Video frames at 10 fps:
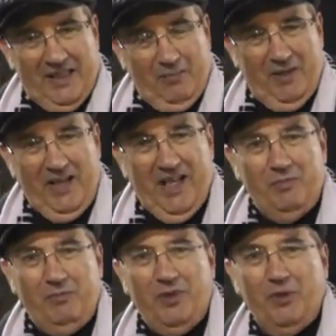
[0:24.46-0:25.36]
But it
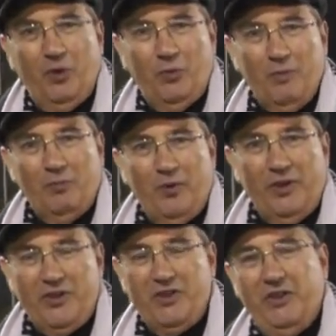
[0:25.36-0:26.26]
hadn't been all Wimborne
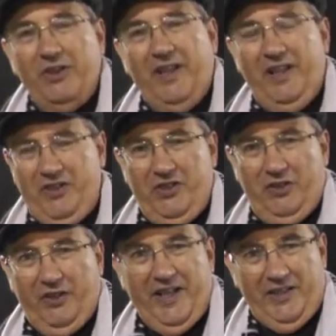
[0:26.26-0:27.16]
until,
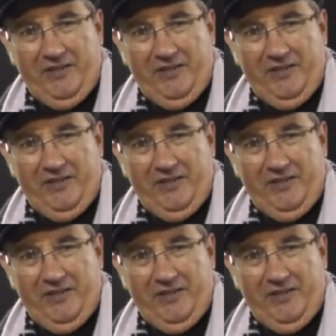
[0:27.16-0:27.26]
until then.